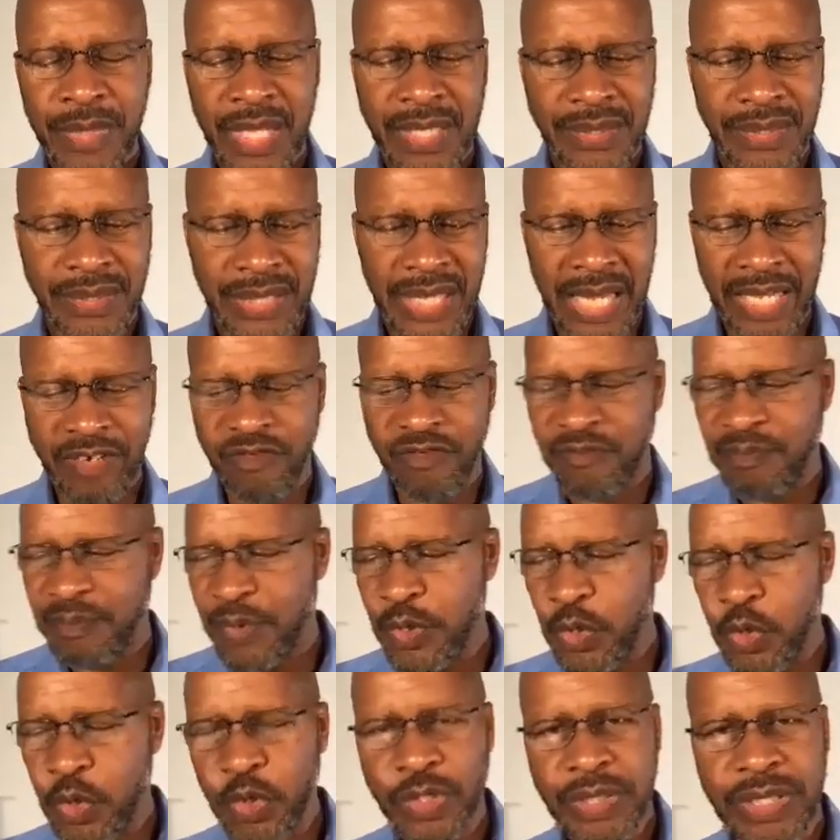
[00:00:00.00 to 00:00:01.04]
a sign of
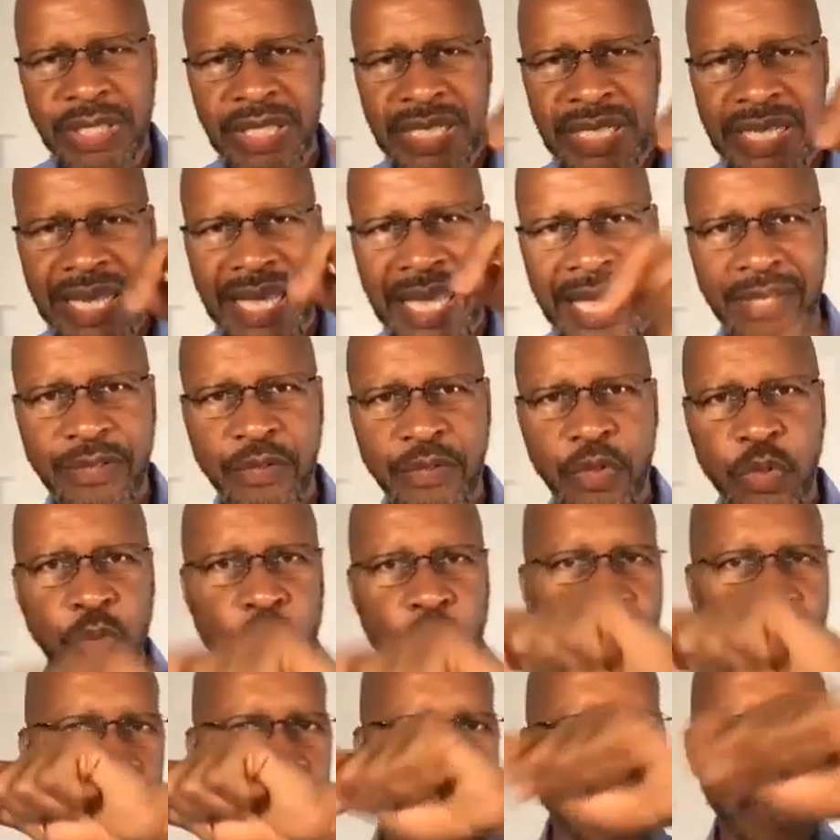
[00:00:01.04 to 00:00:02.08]
purity, and
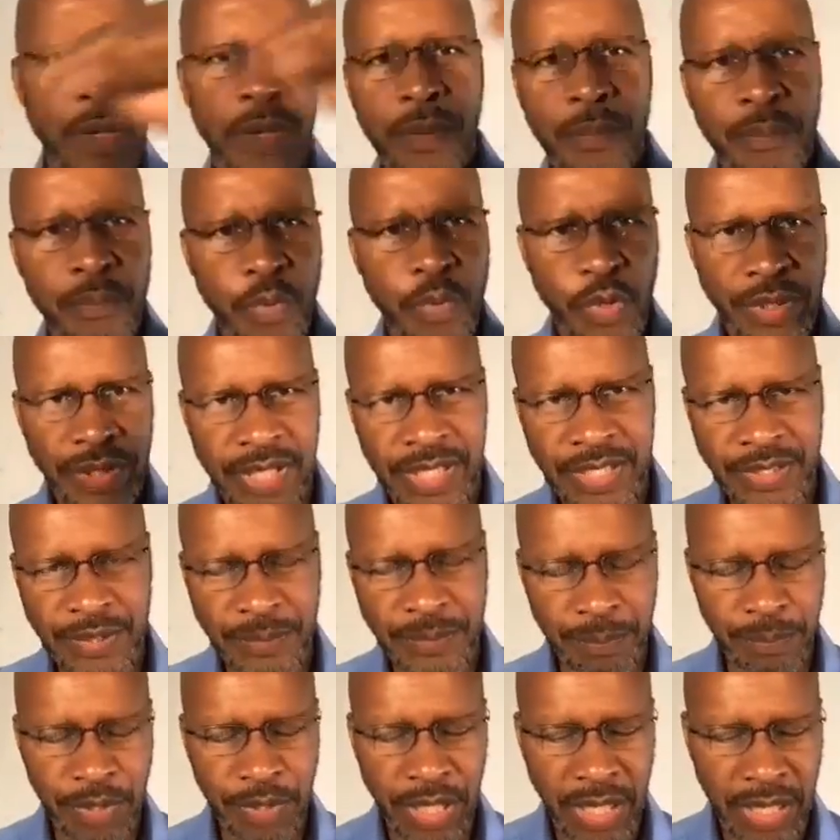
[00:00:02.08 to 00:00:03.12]
you put
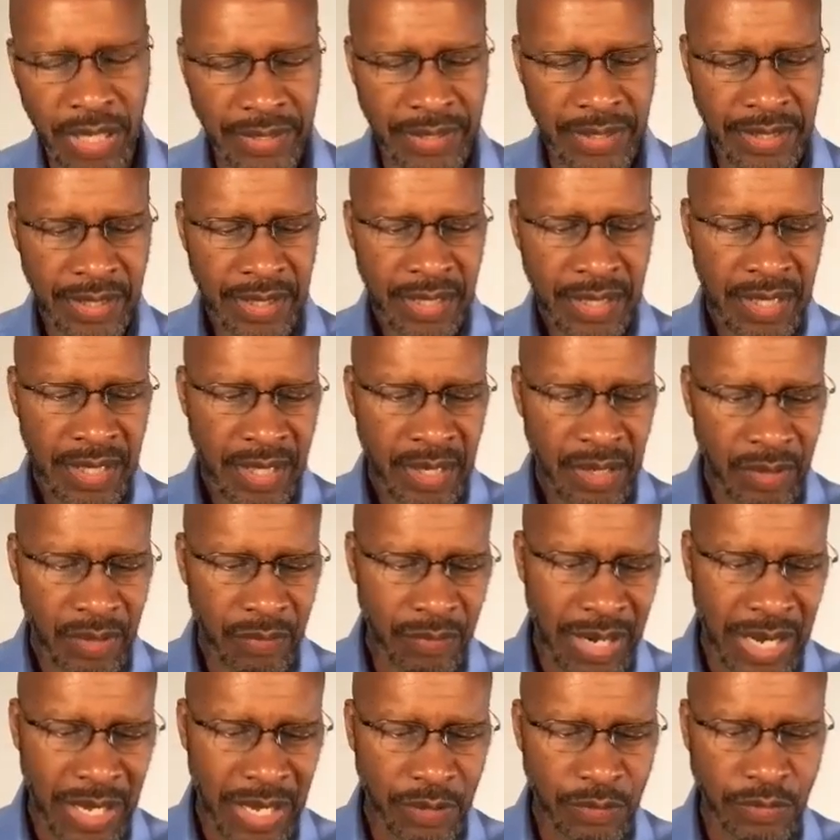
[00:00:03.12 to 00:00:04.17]
this blood
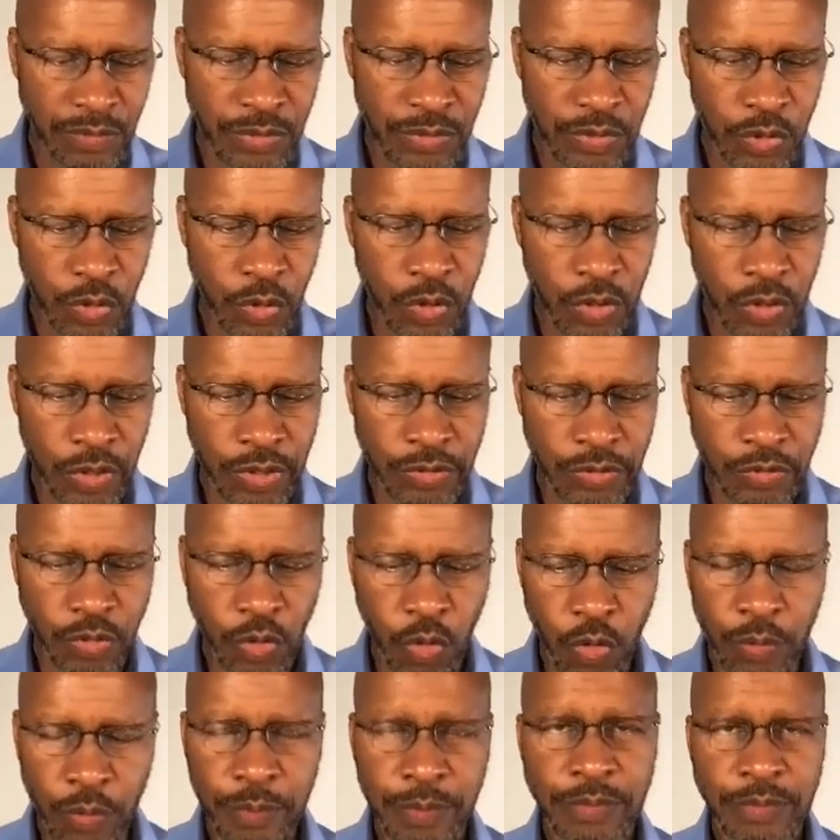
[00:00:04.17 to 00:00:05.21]
around your
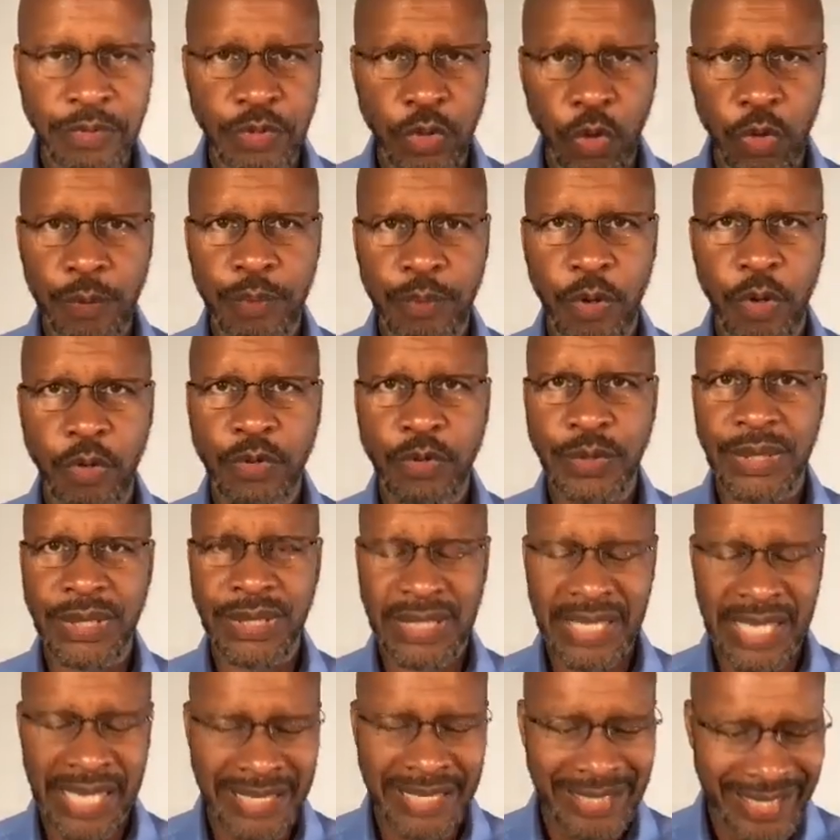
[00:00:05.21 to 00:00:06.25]

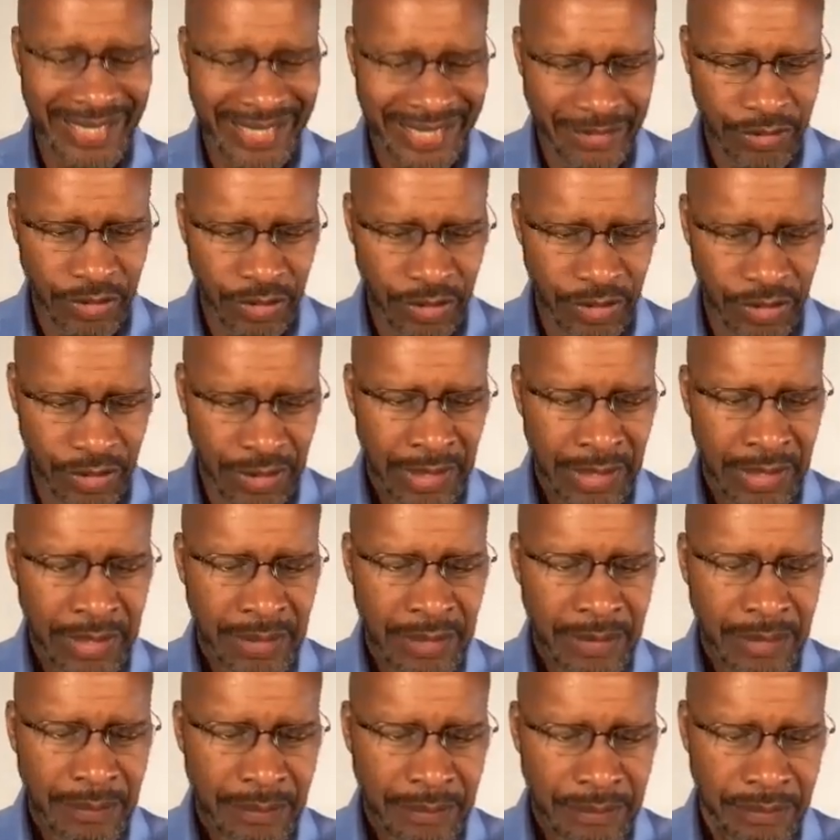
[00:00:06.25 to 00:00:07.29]
doorposts and lintel
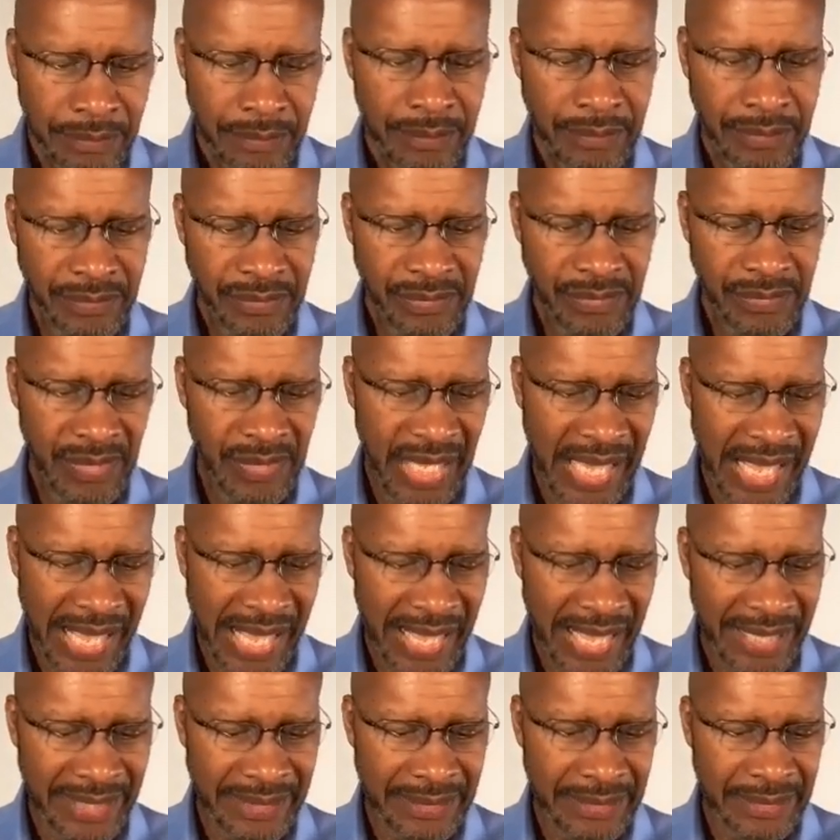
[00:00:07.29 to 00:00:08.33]

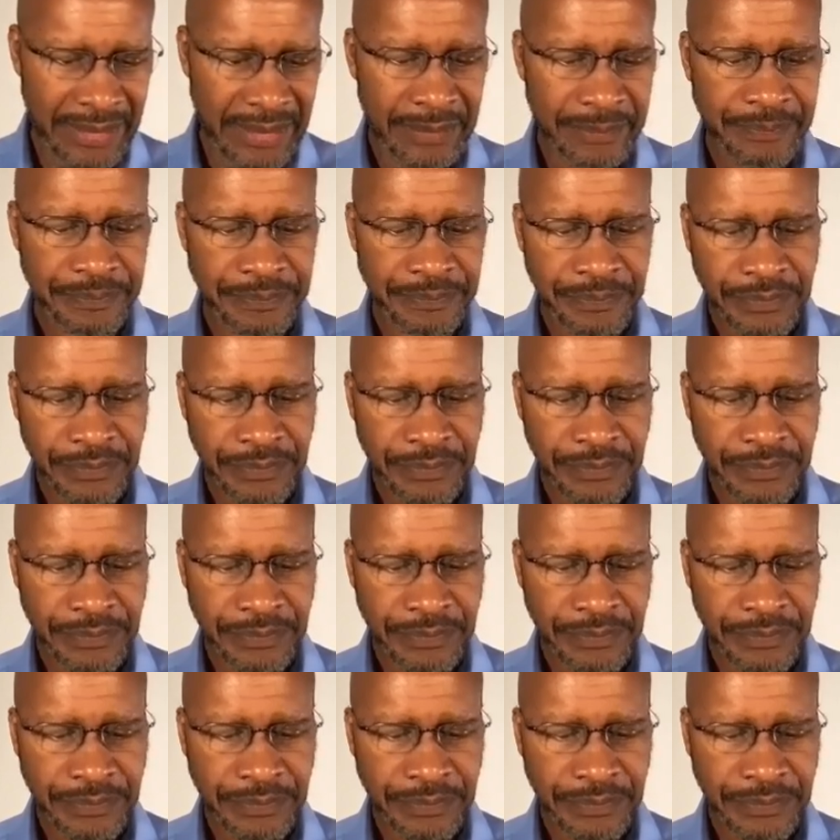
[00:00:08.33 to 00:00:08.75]
and